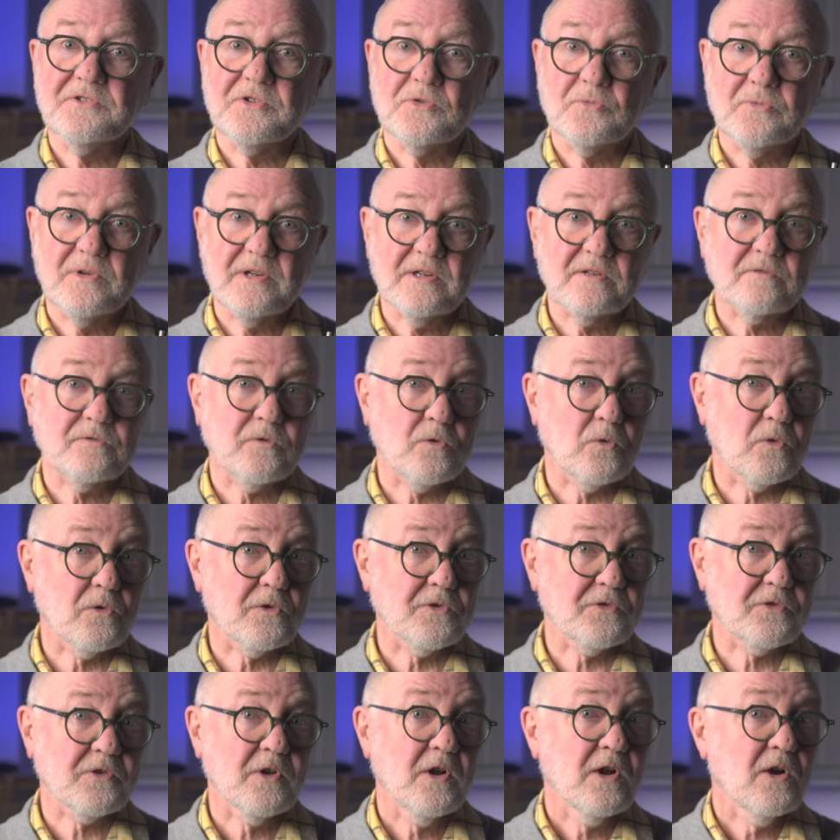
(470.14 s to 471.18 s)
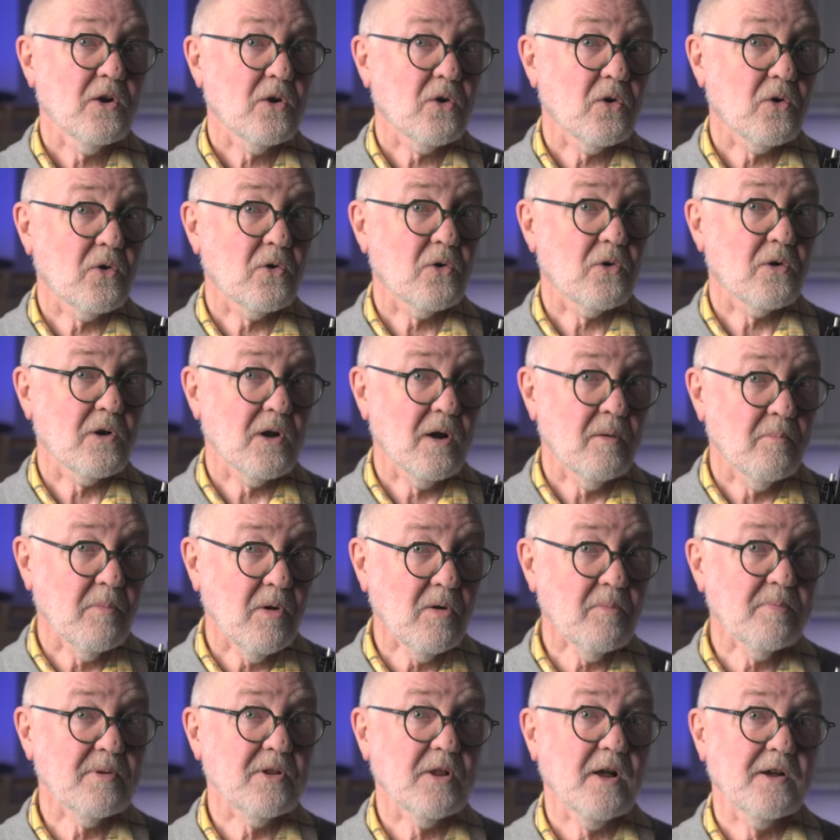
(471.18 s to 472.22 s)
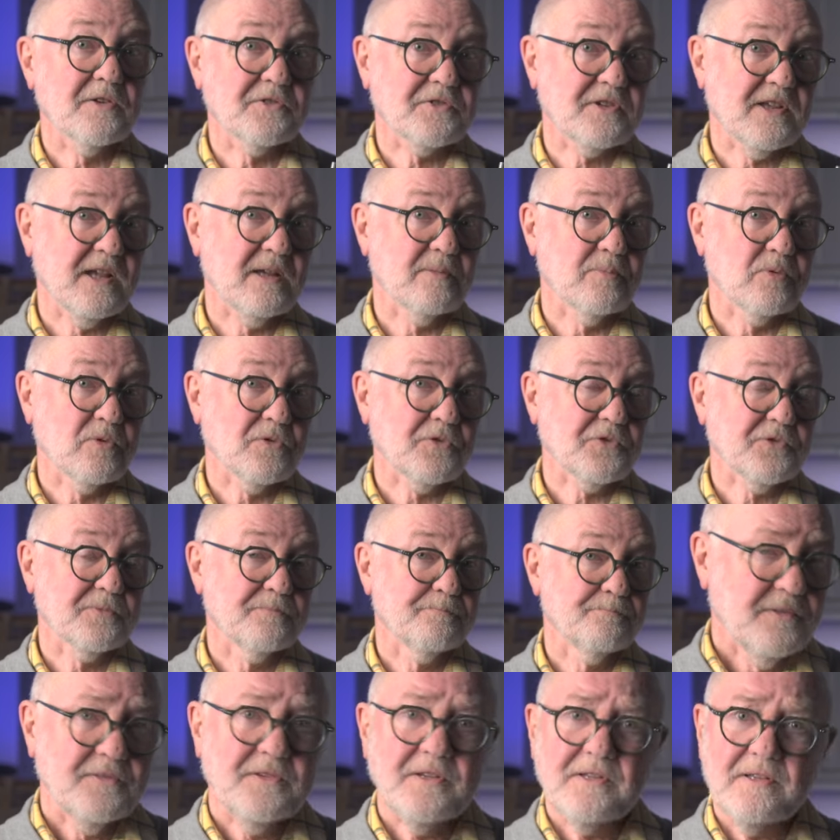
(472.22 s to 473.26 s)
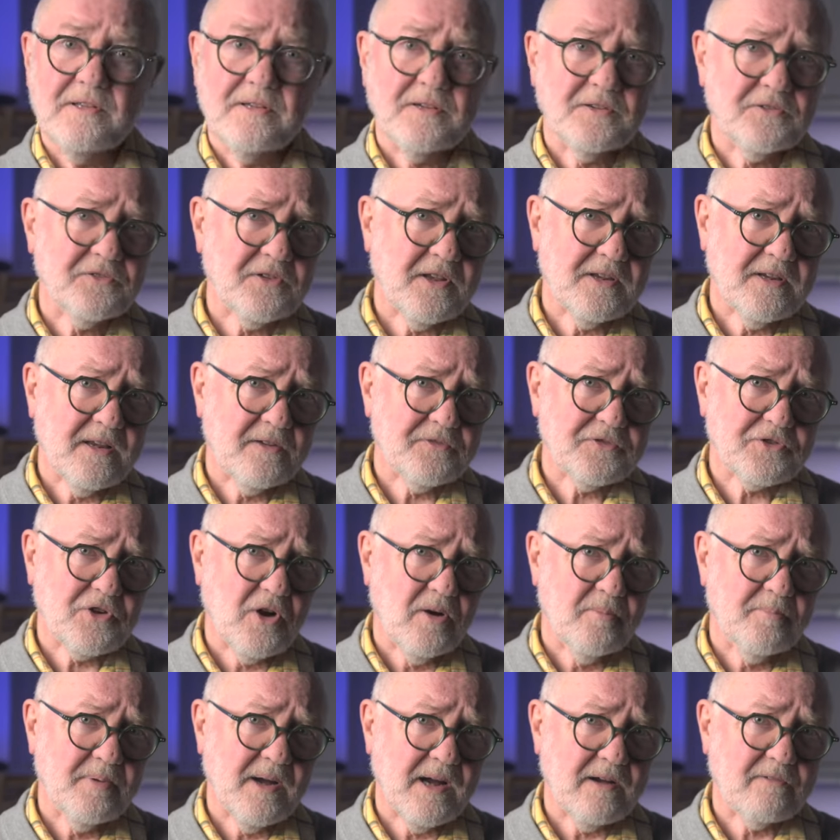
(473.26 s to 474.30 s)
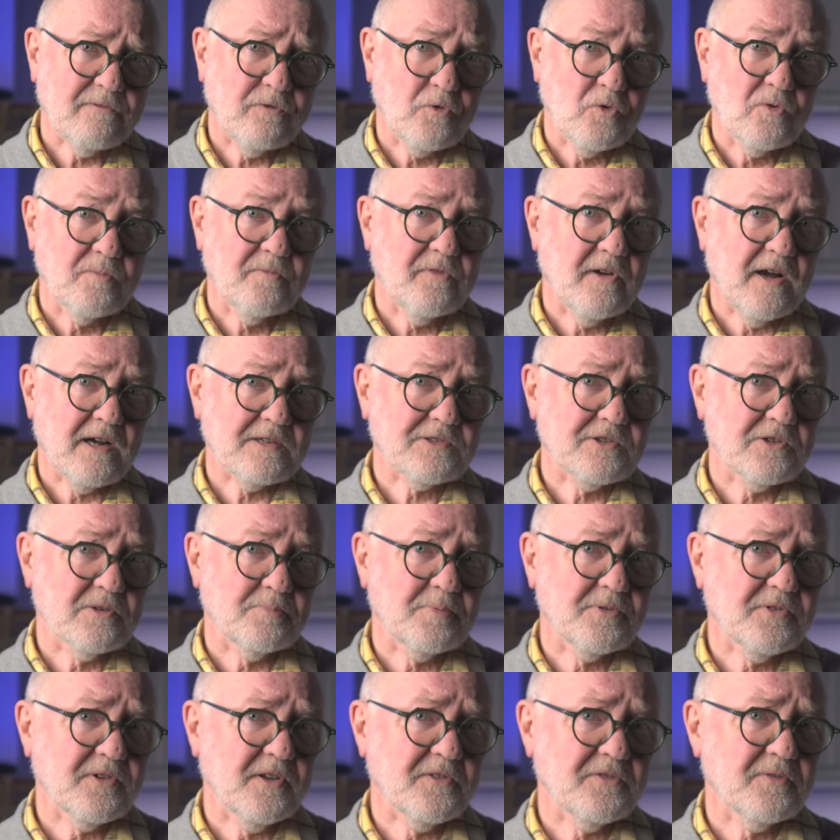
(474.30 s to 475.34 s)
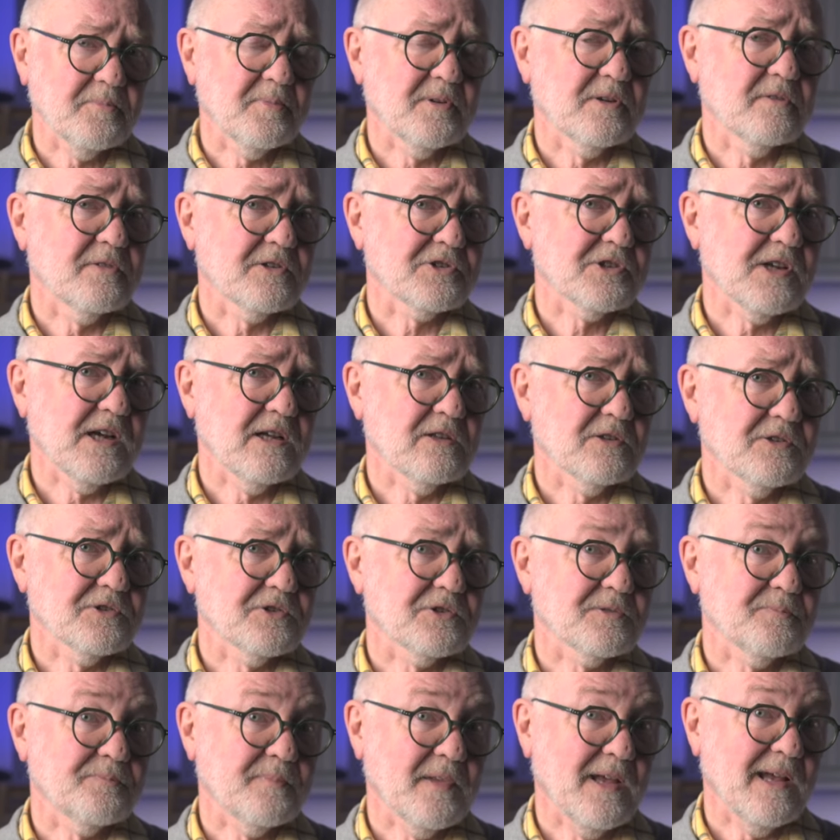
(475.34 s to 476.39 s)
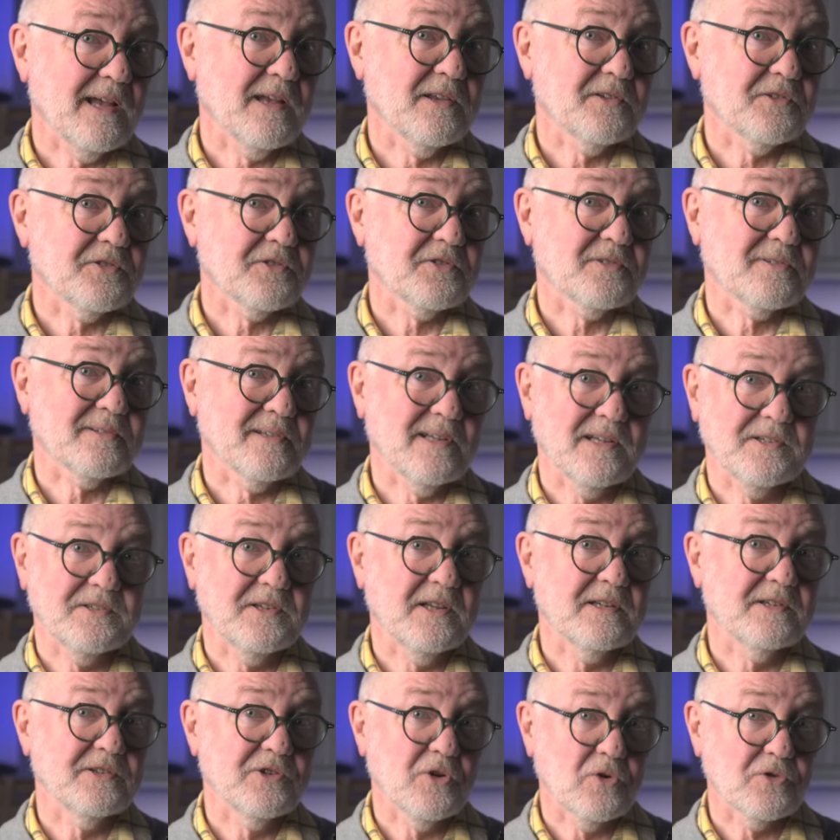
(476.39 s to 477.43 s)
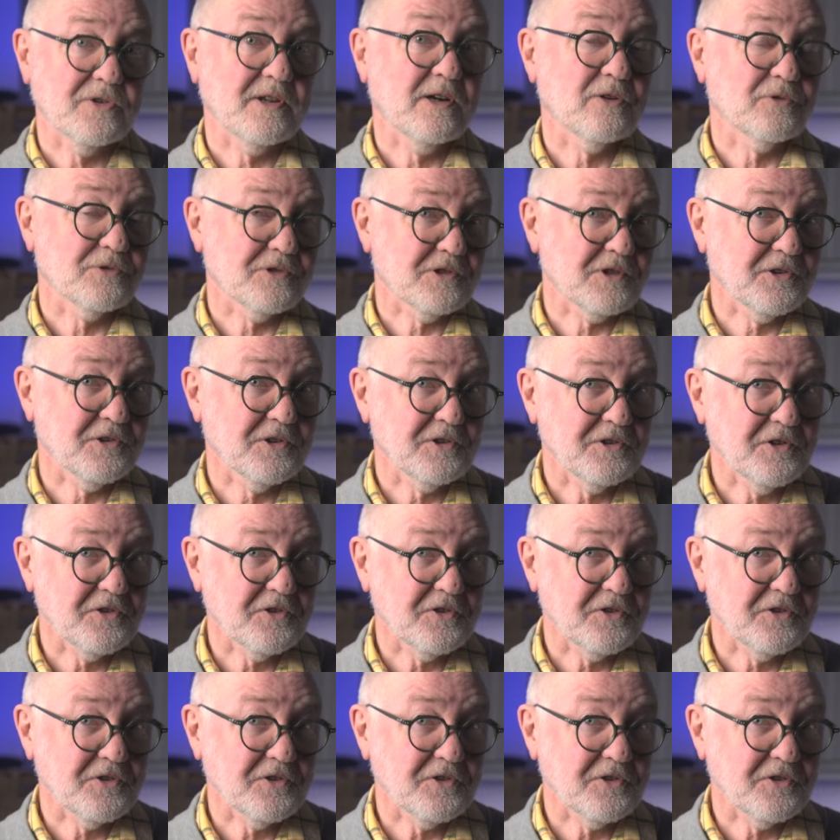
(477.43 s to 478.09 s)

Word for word: to reinforce or immobilize cables. The Z F's compact form factor presents a bit of a challenge, as it did no doubt to the